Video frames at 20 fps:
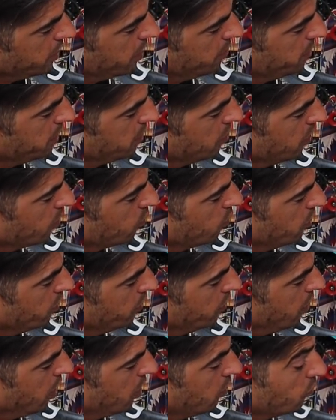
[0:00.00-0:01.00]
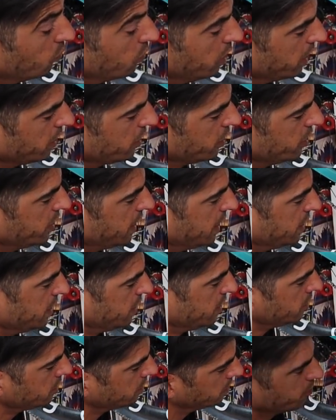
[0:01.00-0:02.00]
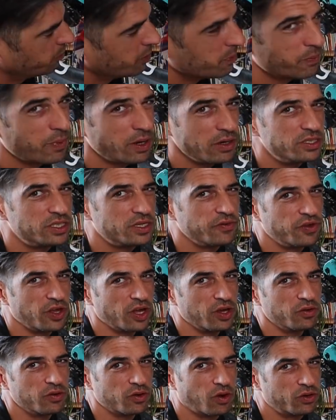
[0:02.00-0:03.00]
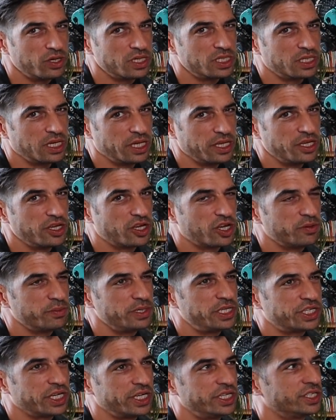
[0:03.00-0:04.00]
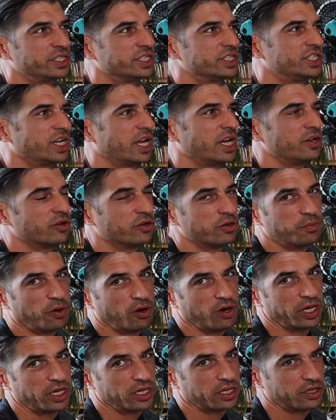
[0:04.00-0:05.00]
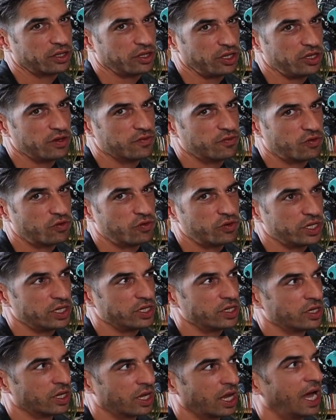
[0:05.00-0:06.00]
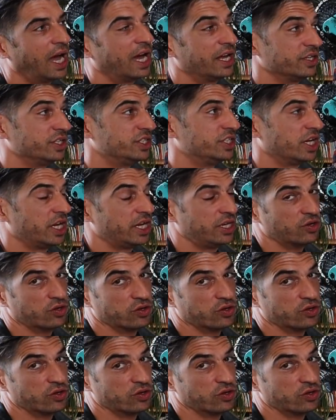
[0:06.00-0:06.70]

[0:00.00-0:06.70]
that'd be like 1 whole link you'd add in. But most of you, honestly, you're going to be changing a chain on a bike that you've already had a chain